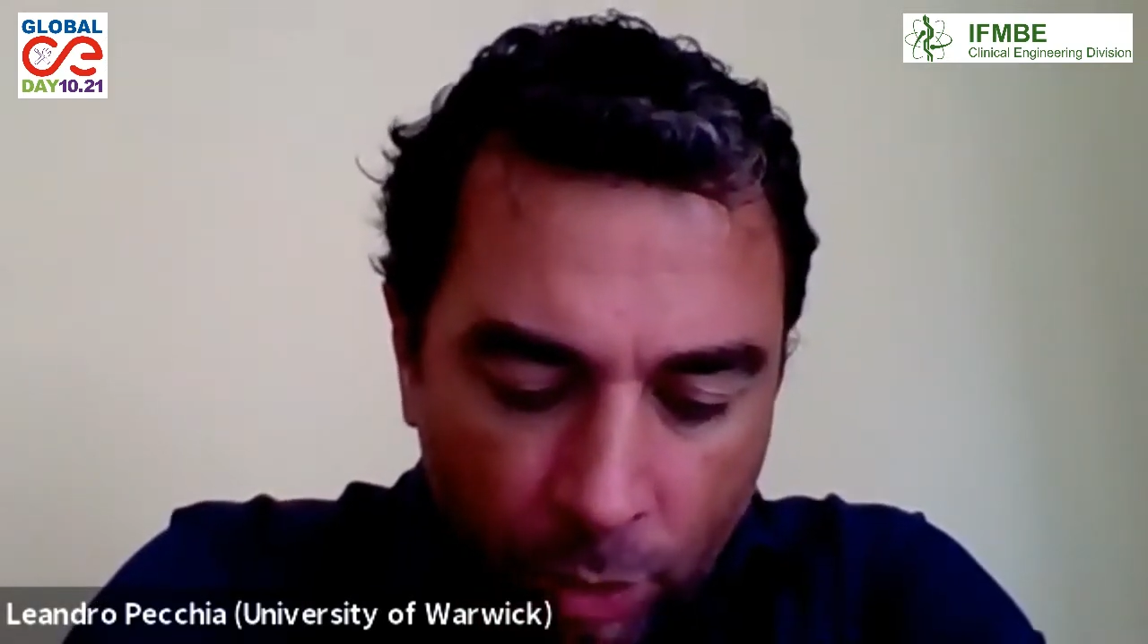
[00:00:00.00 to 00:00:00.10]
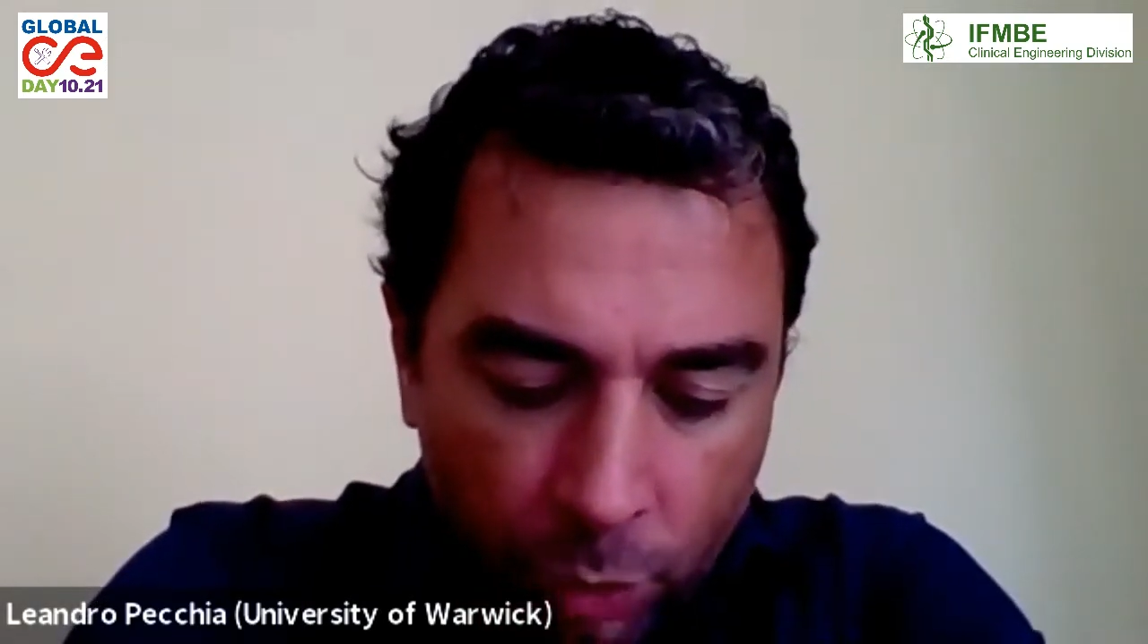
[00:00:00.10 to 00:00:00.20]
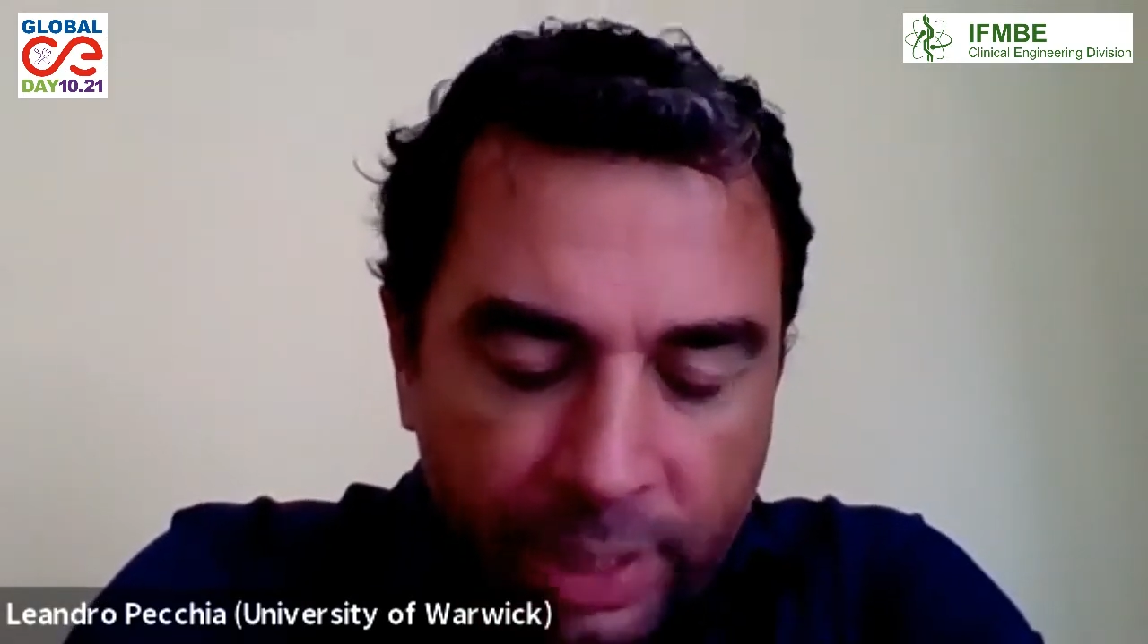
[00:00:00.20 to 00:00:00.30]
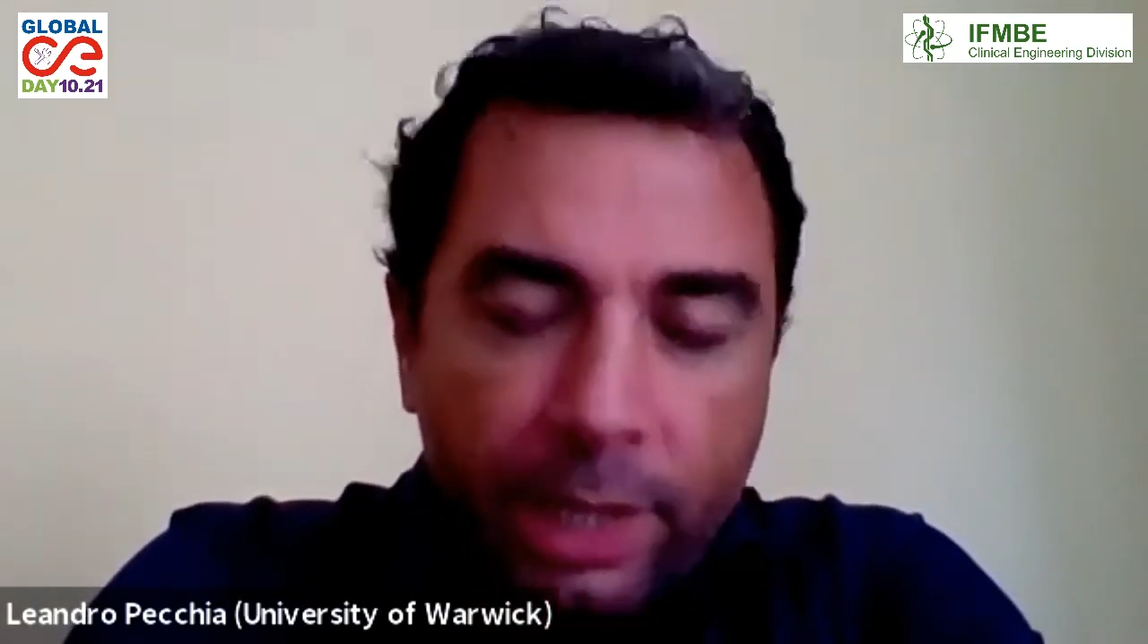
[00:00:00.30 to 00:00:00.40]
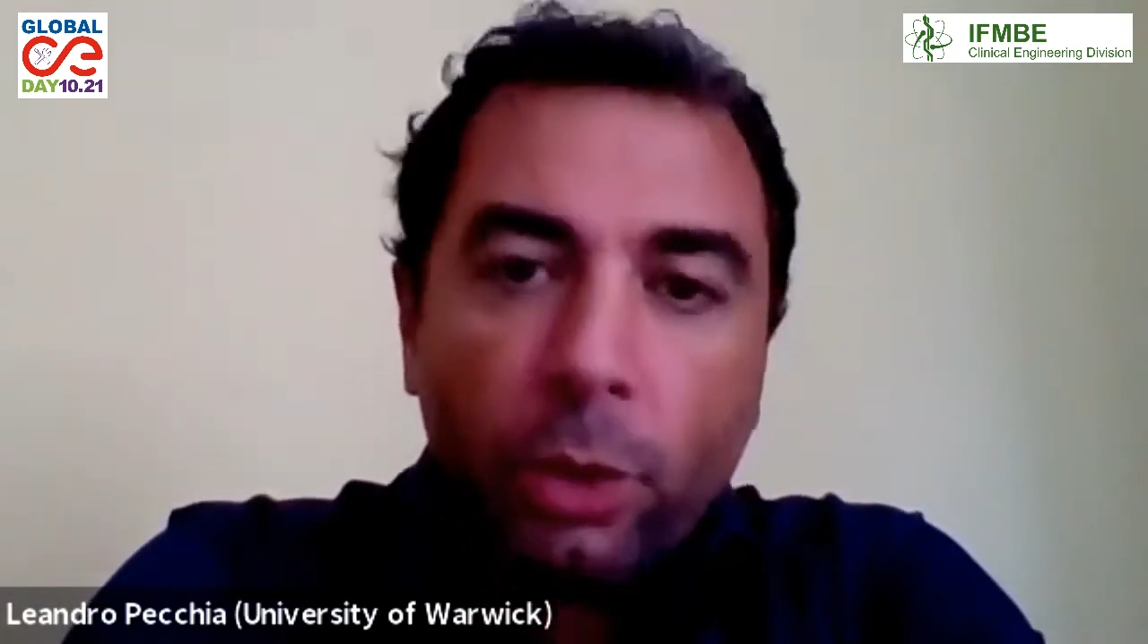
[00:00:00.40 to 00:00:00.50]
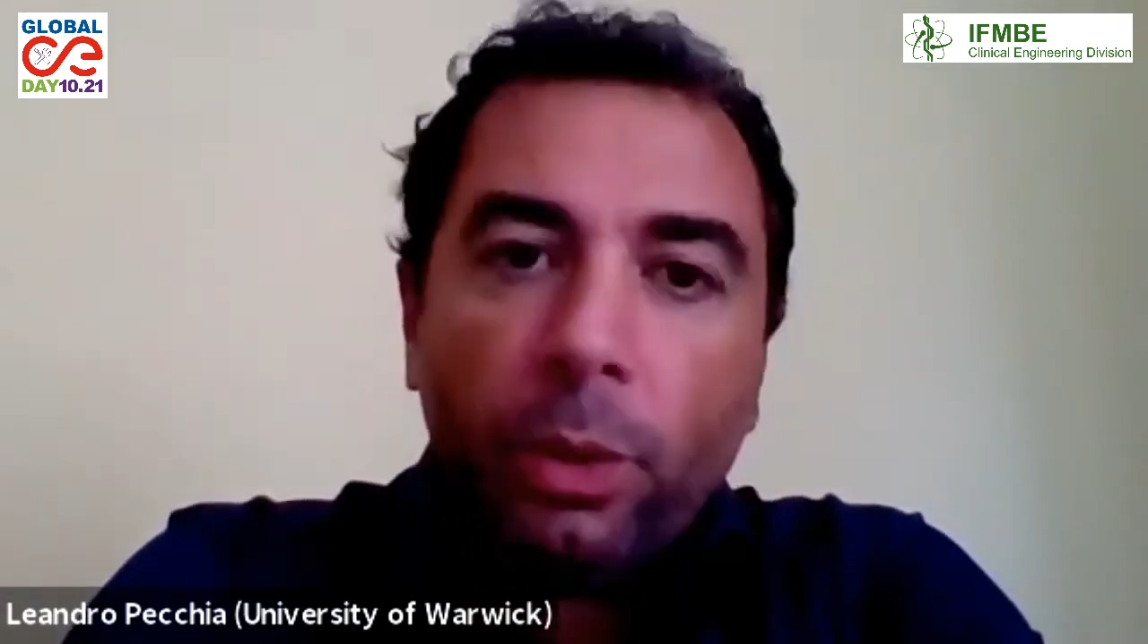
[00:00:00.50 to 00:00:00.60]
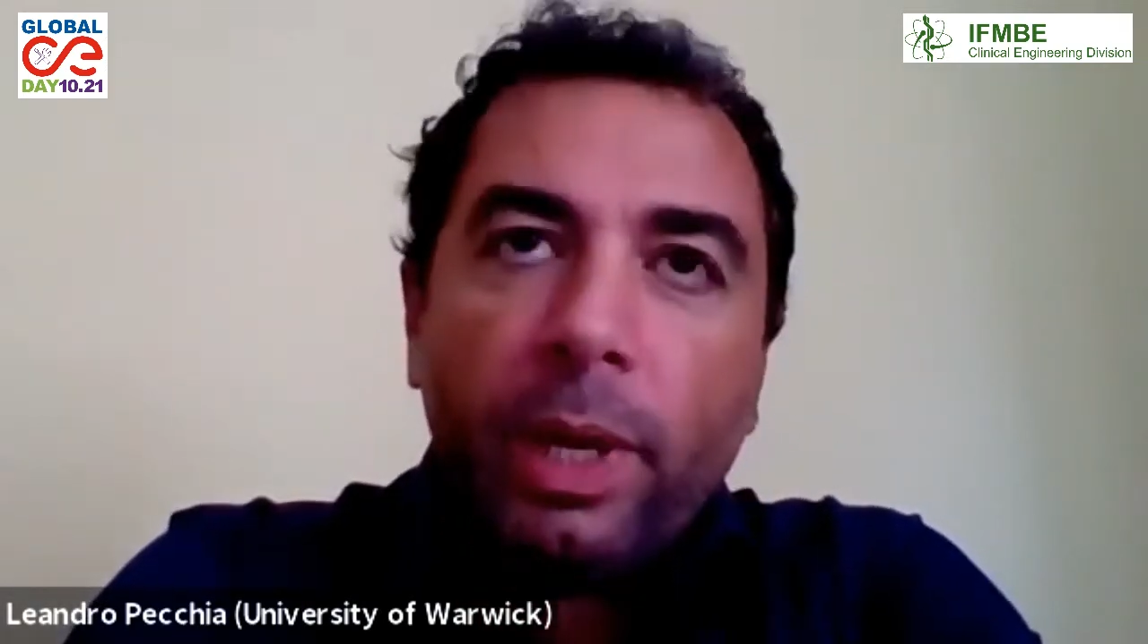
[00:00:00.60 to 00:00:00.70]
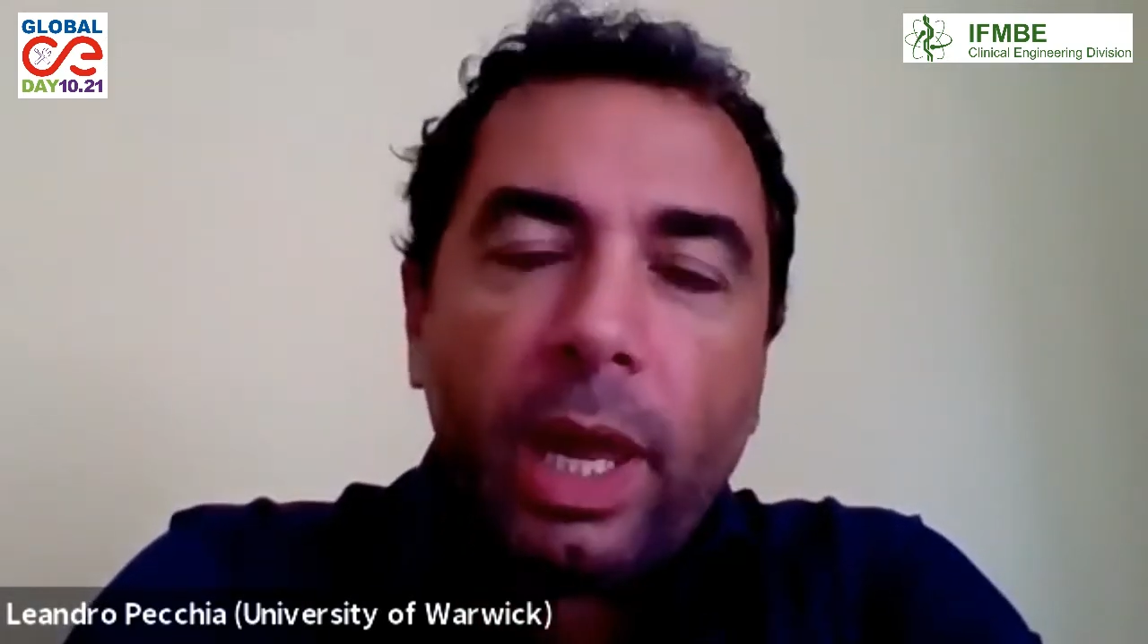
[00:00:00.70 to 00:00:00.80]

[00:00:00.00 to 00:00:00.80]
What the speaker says: Oussano.